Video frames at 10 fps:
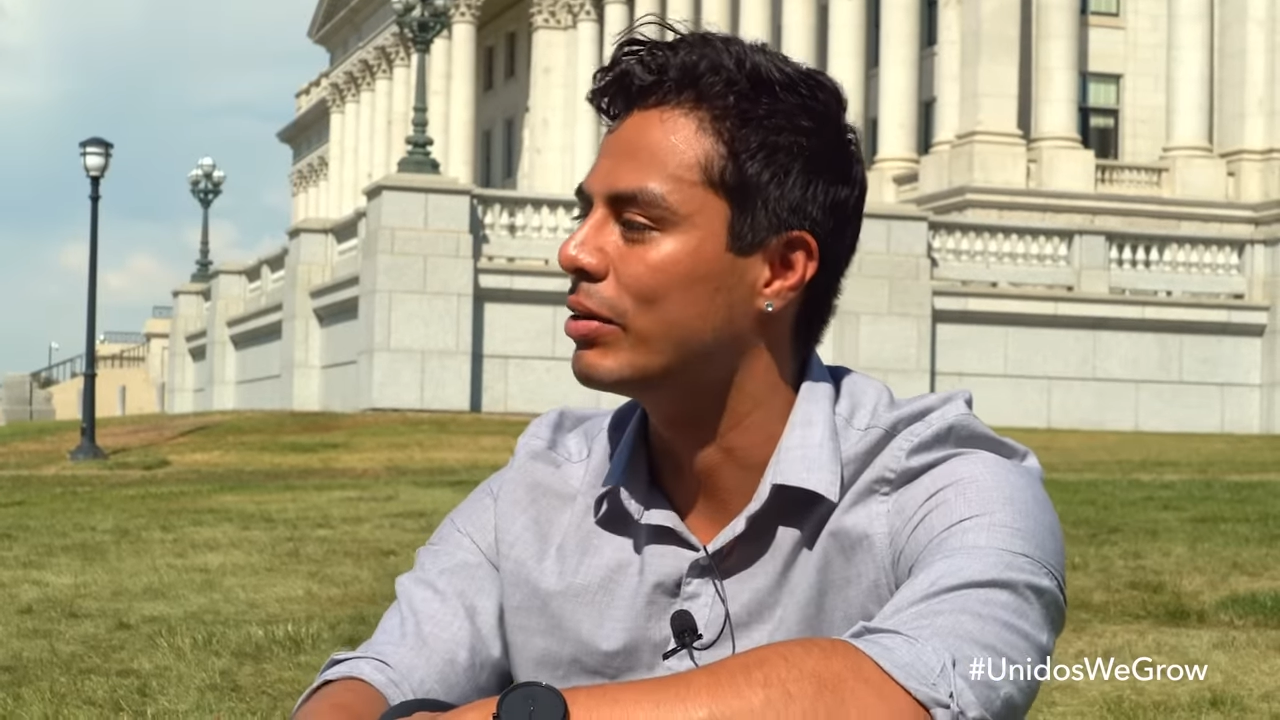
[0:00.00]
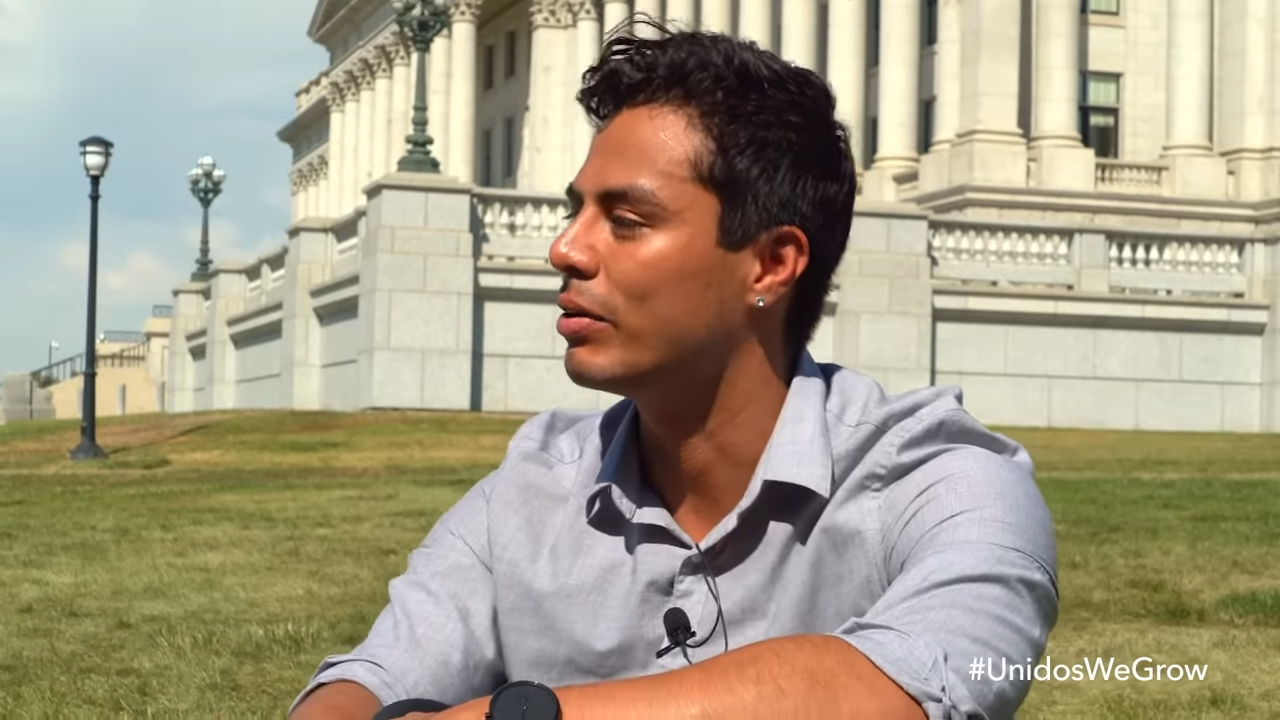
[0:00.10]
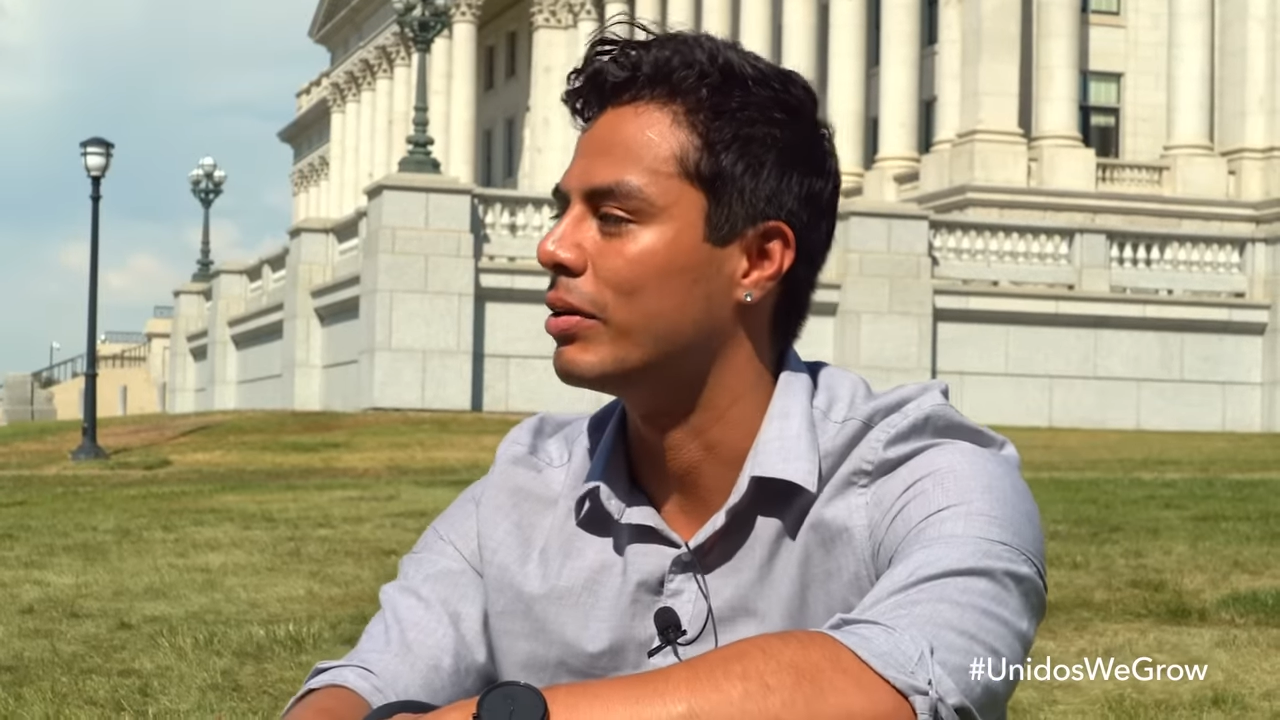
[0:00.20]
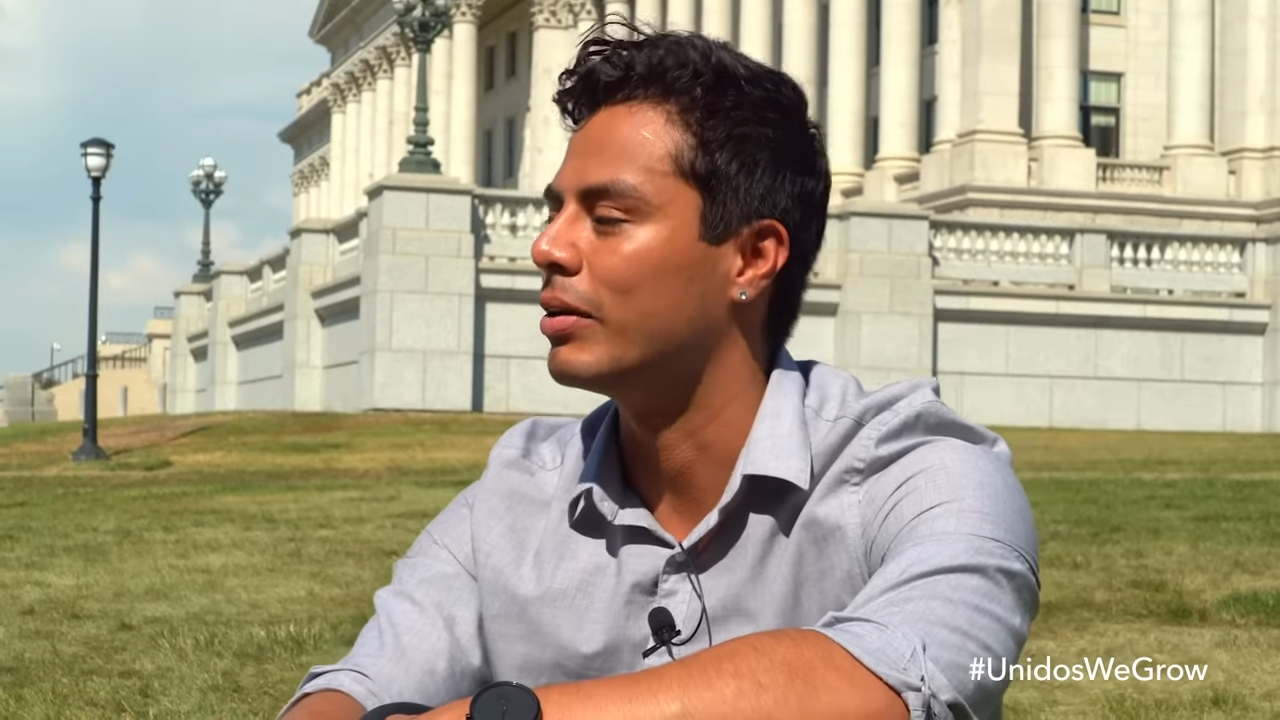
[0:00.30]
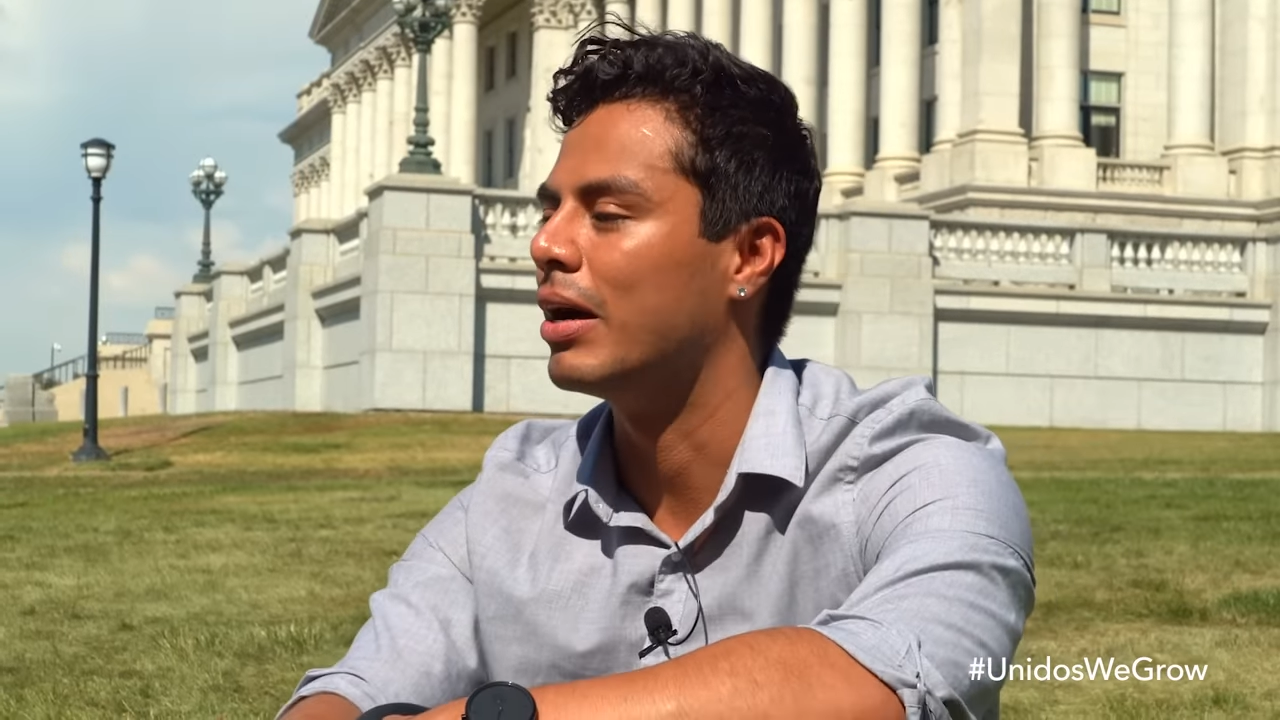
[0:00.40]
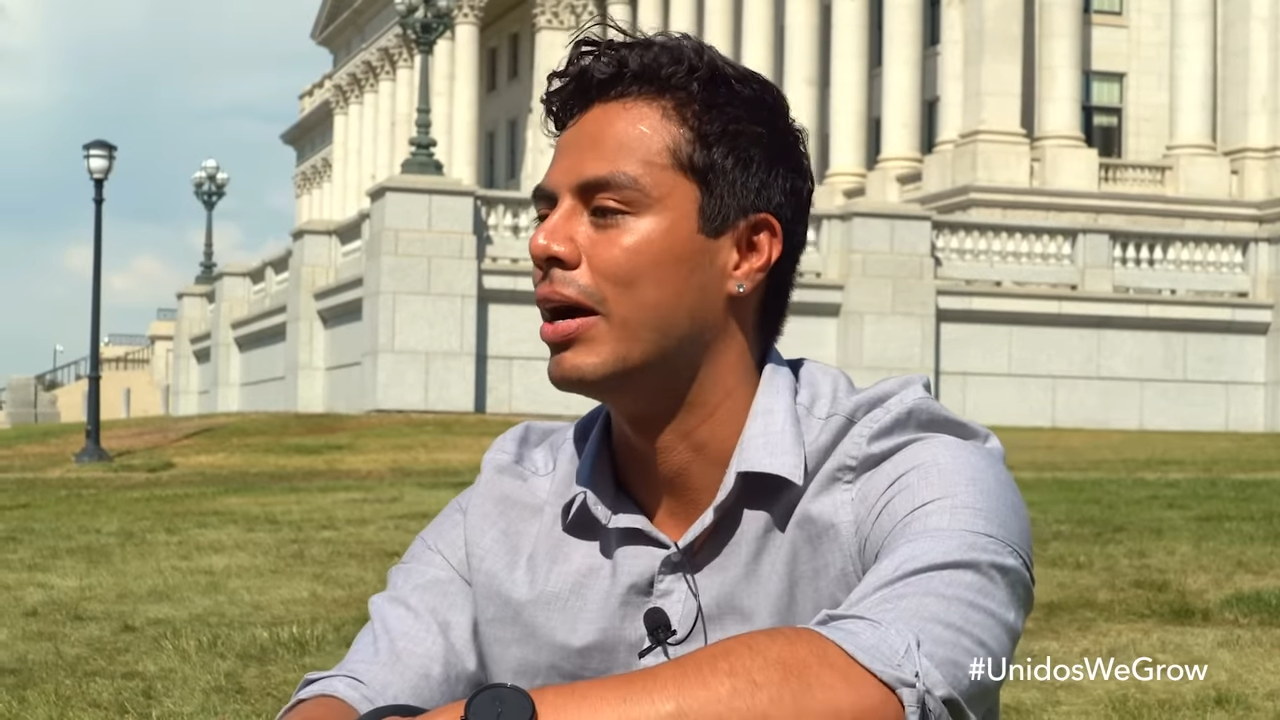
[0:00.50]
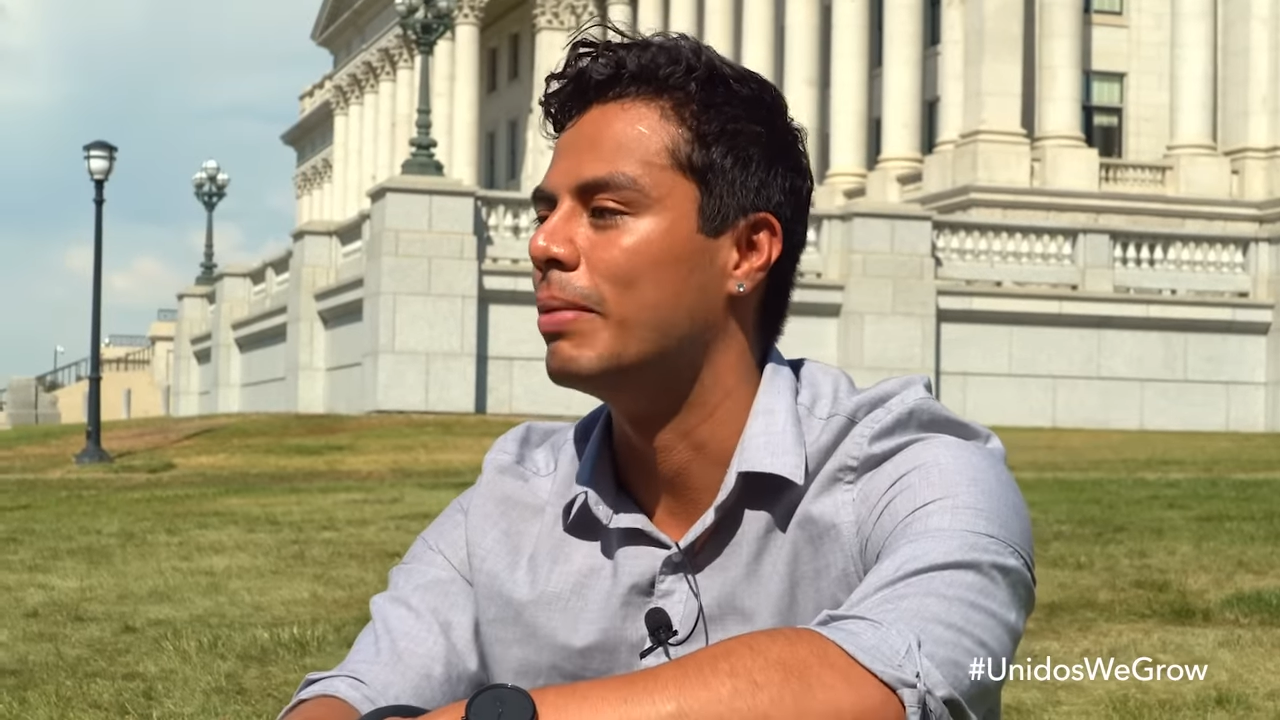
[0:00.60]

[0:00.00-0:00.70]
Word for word: or